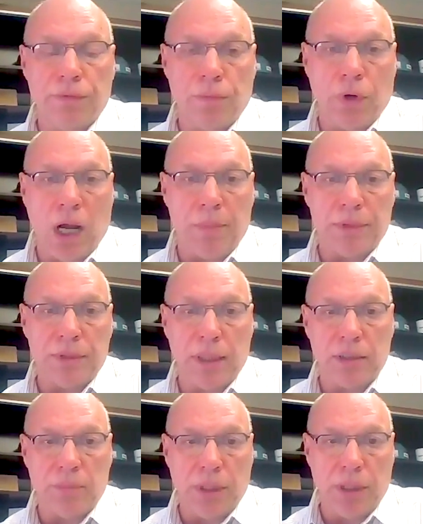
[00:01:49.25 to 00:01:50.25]
Robbins
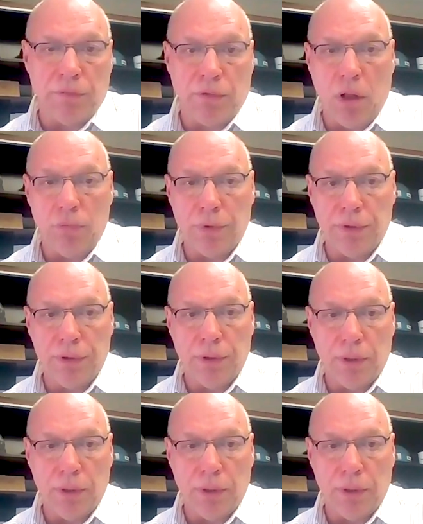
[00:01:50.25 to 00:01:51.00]
has been involved with